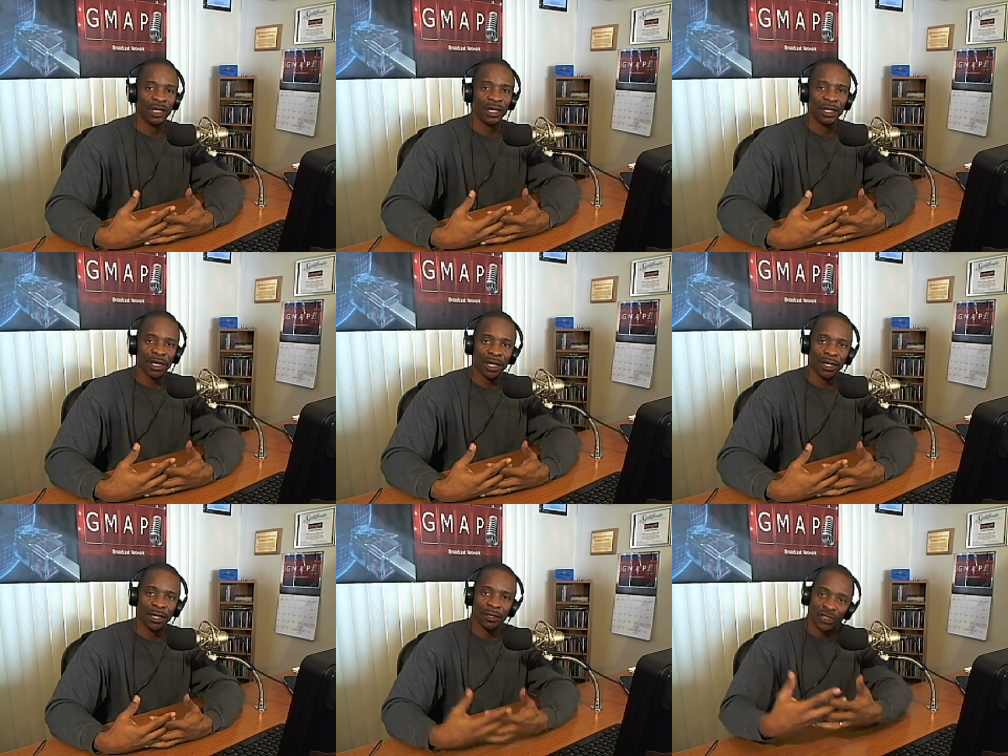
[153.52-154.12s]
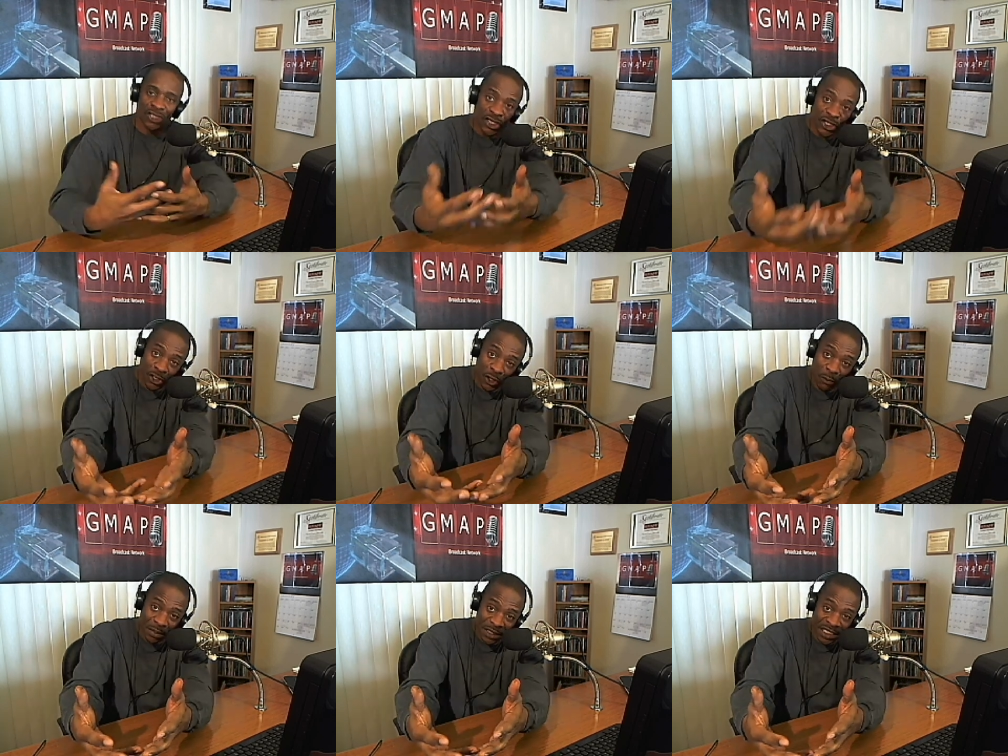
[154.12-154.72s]
uh, to you
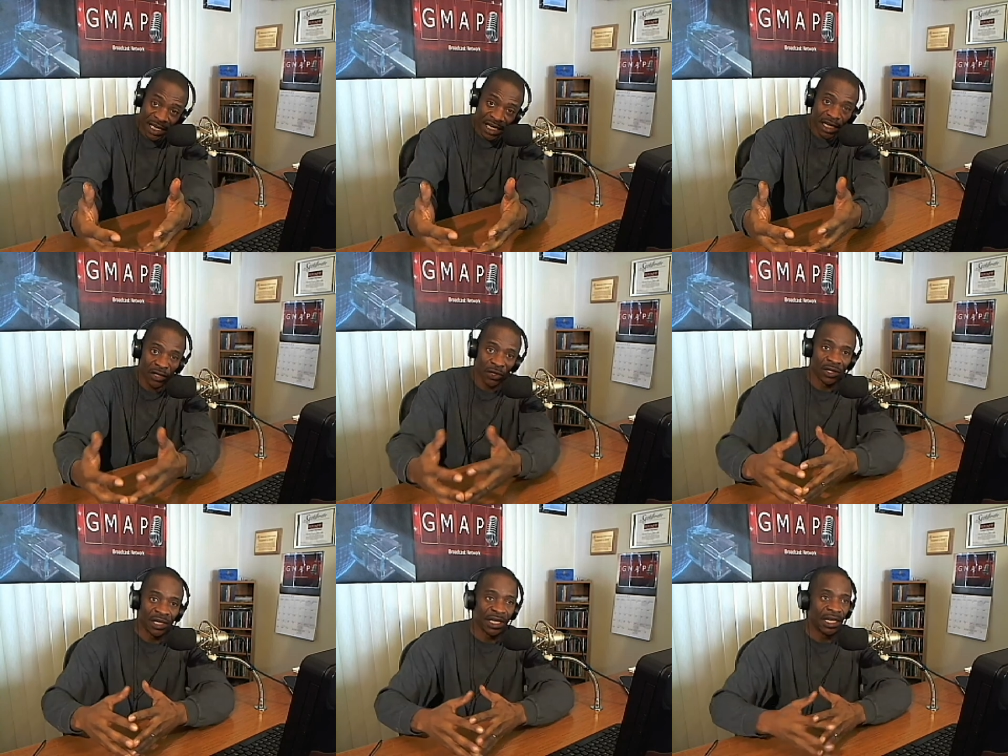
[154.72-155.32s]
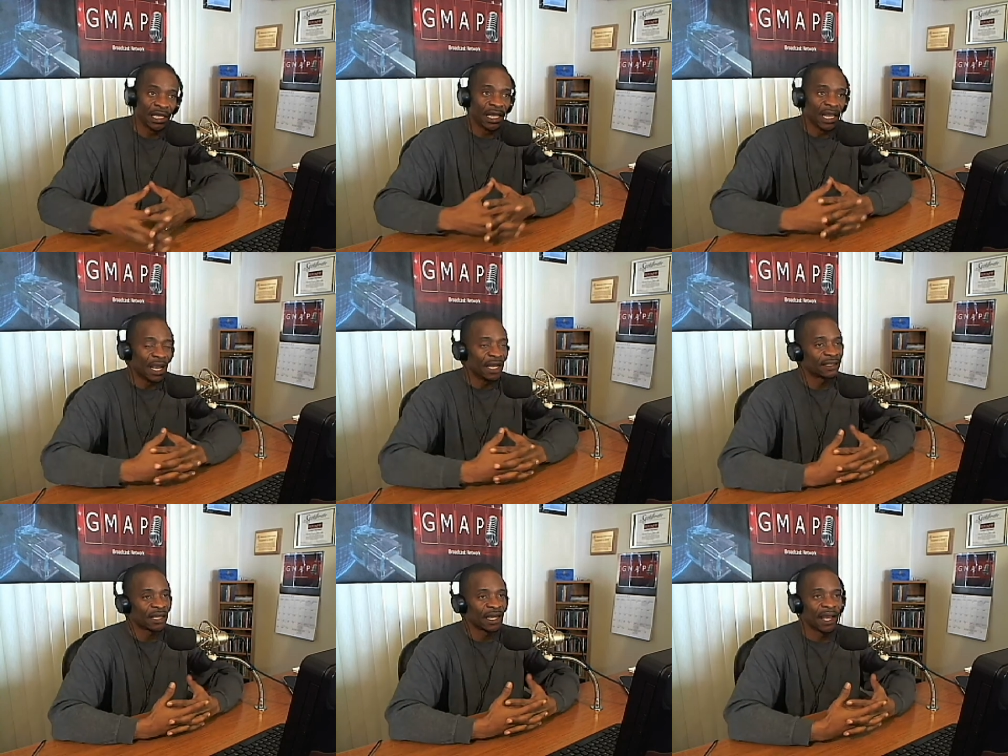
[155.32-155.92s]
particularly and
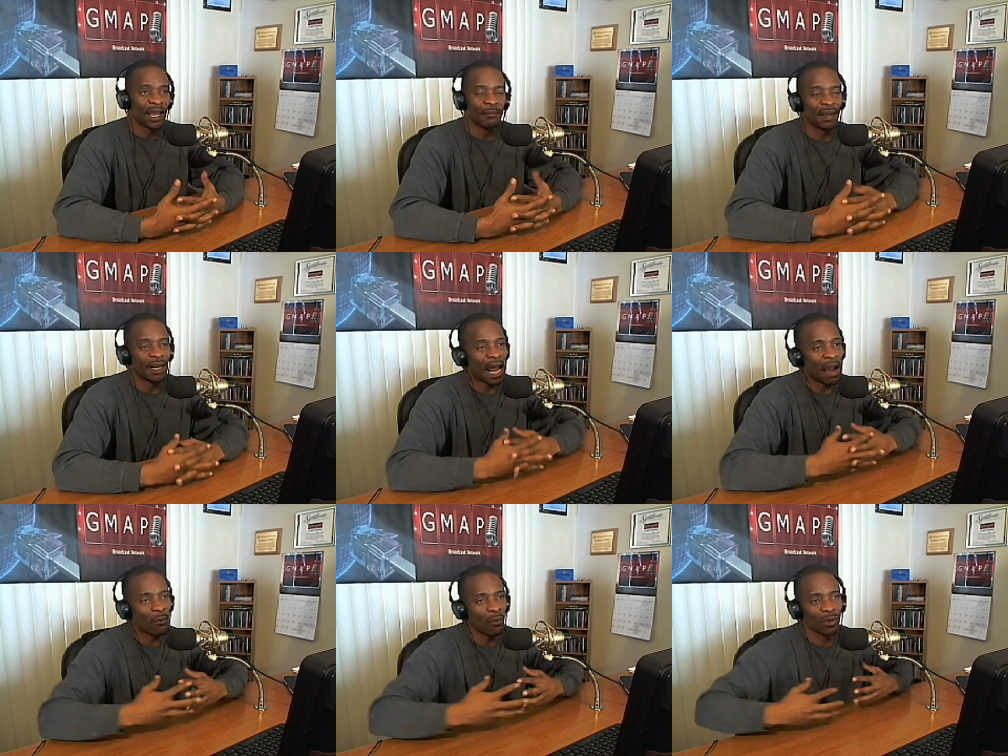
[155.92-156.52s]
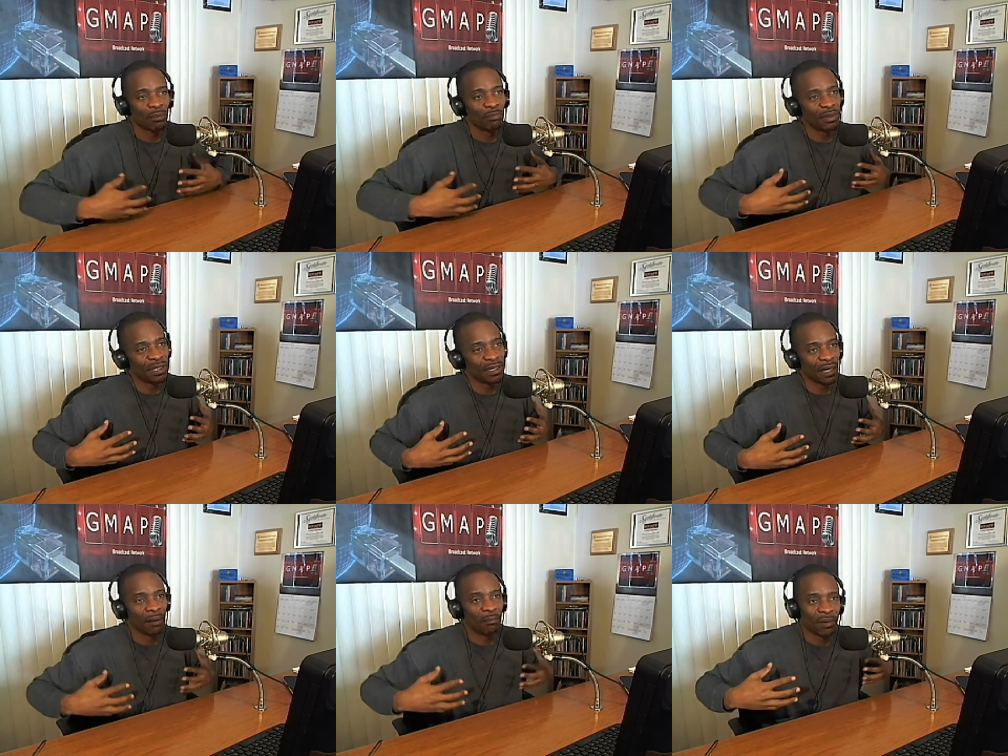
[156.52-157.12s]
say, hey, man, I want to be
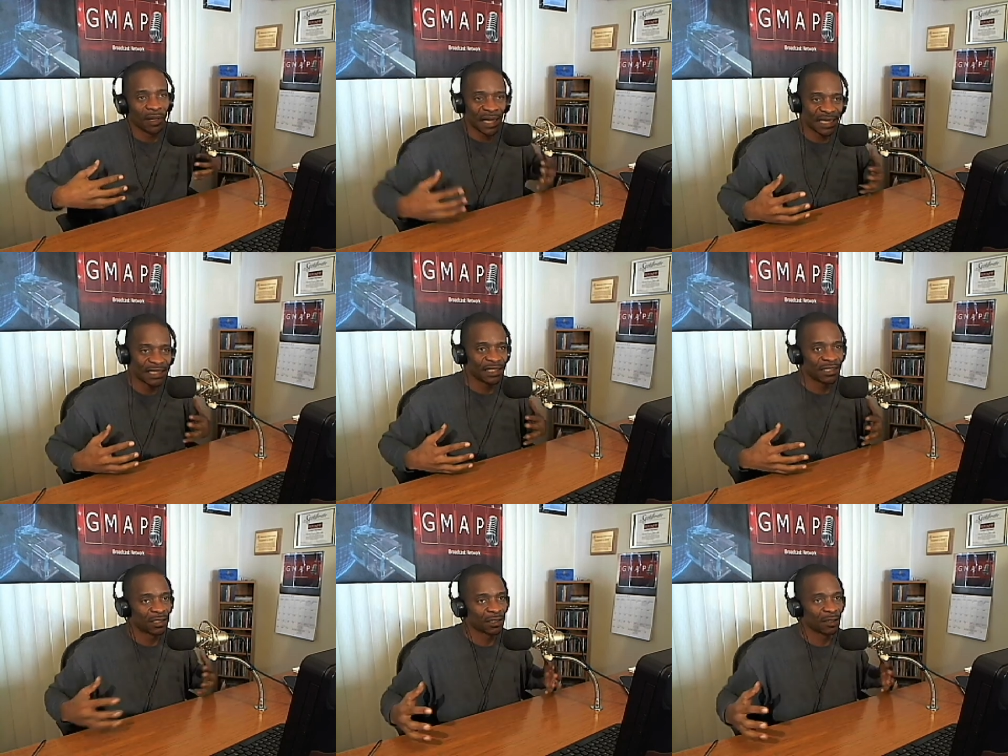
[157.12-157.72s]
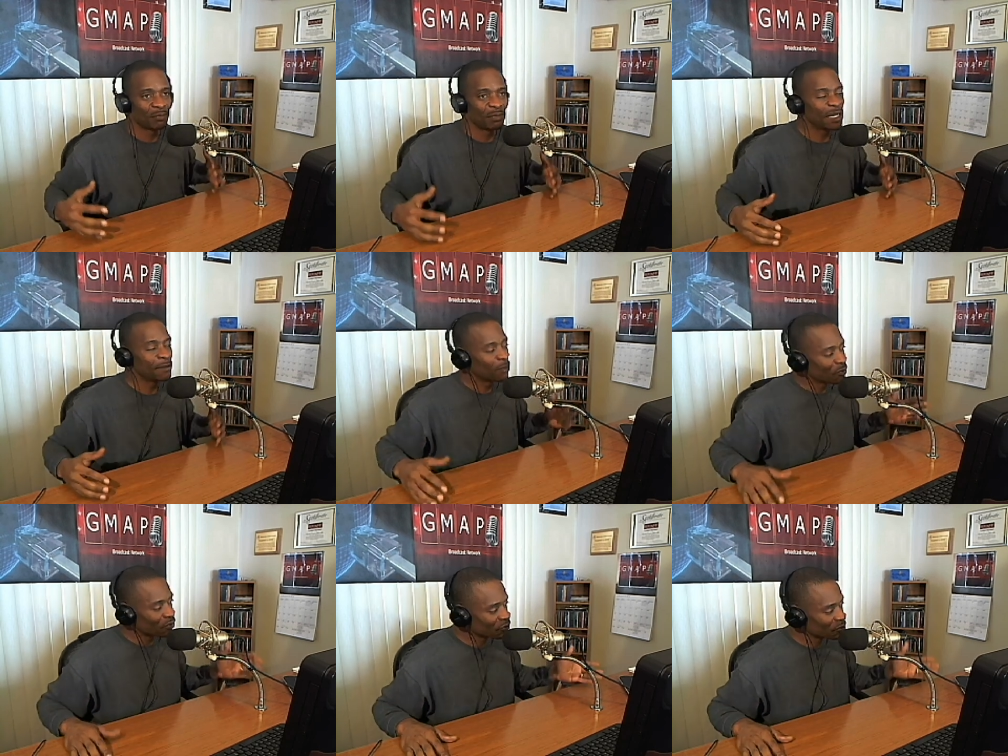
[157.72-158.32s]
a blessing to the
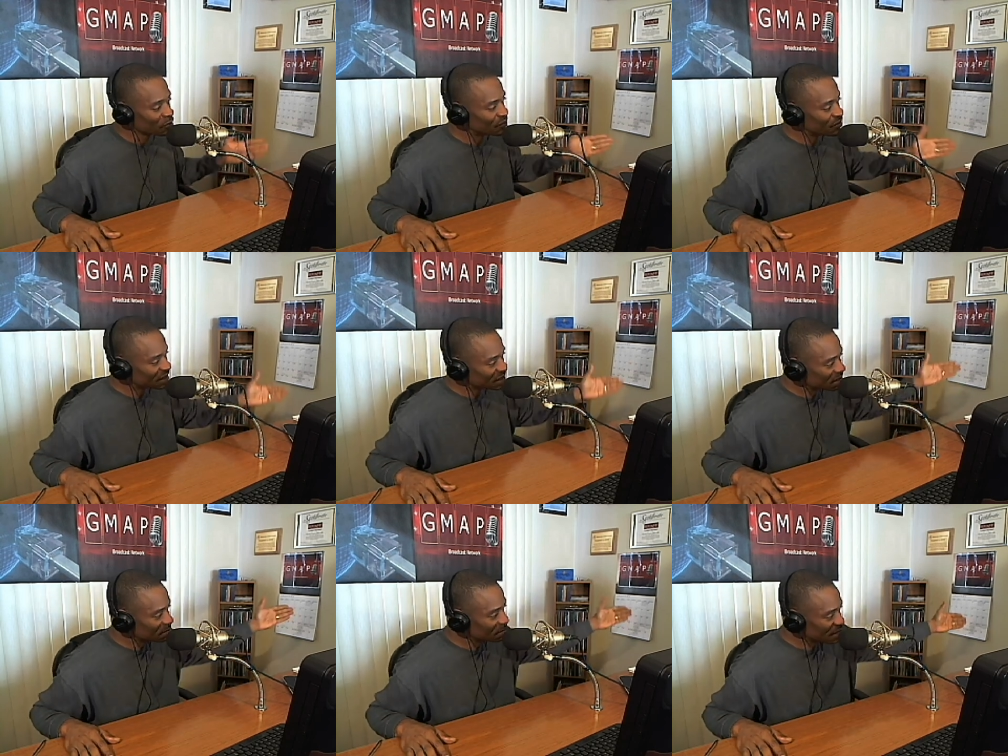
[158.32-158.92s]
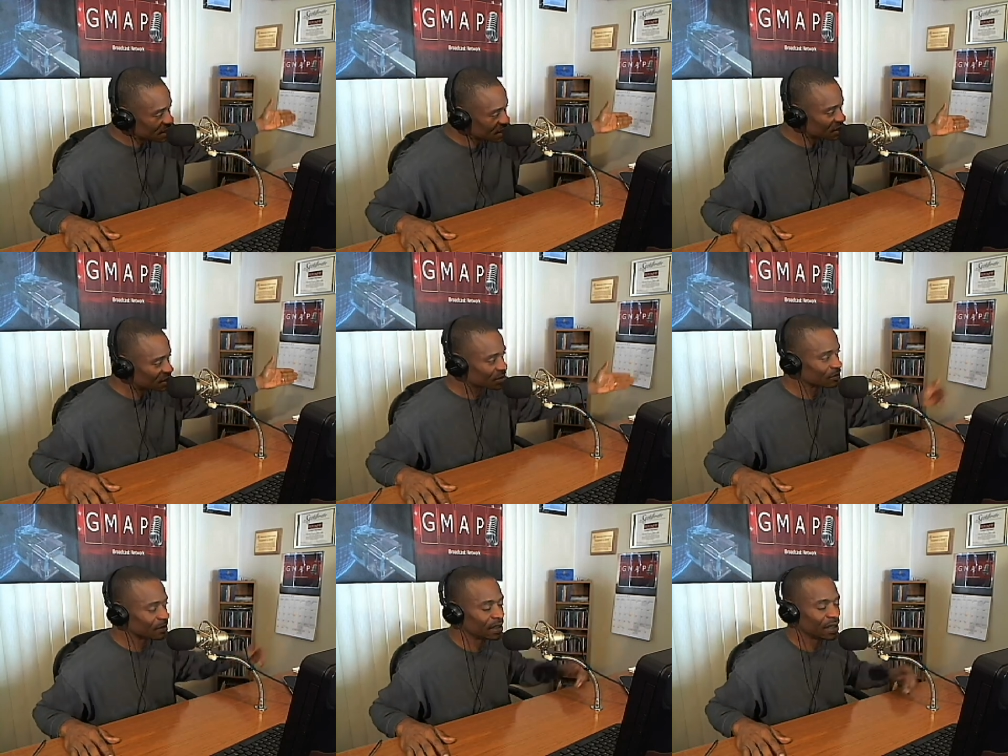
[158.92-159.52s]
people through this
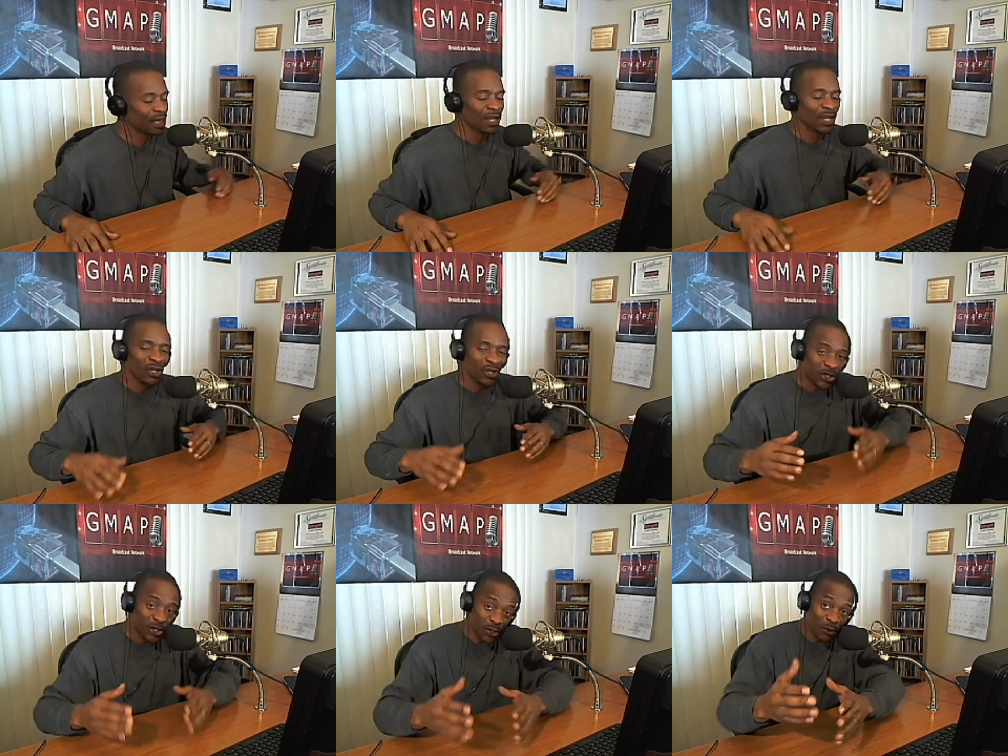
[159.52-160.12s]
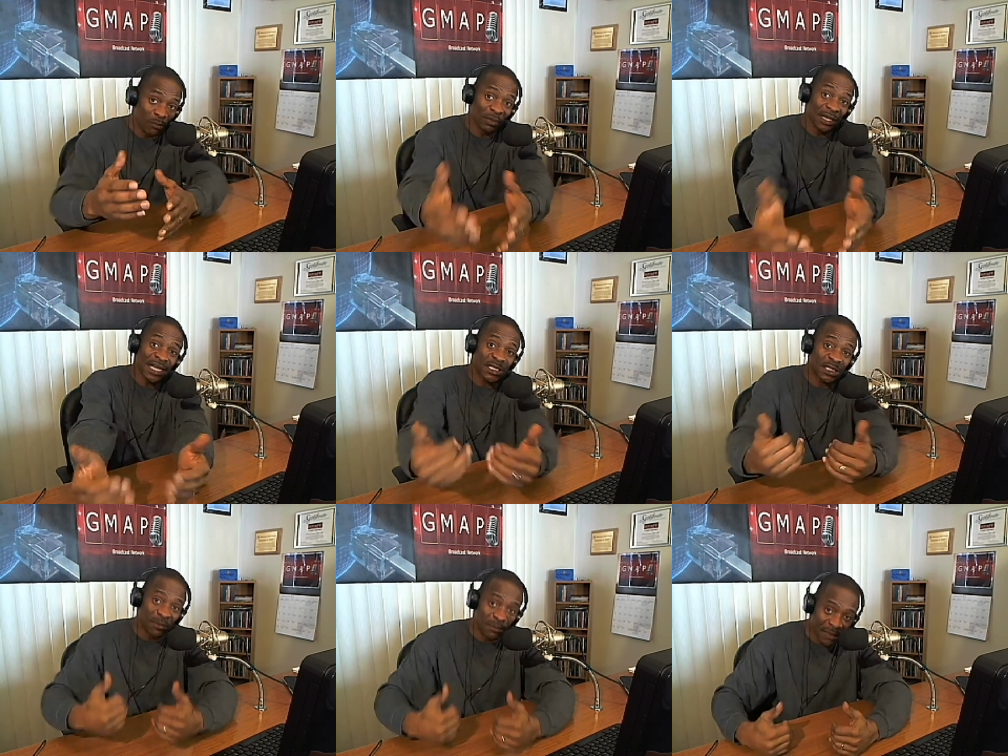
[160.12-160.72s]
ministry. You
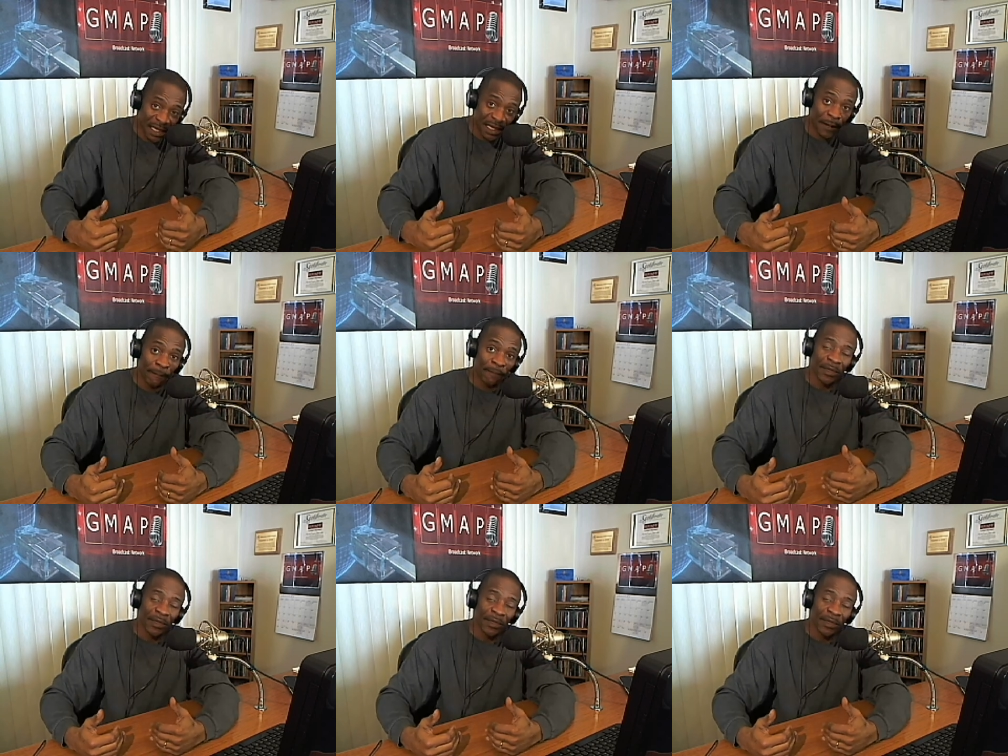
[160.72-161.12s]
blessed me.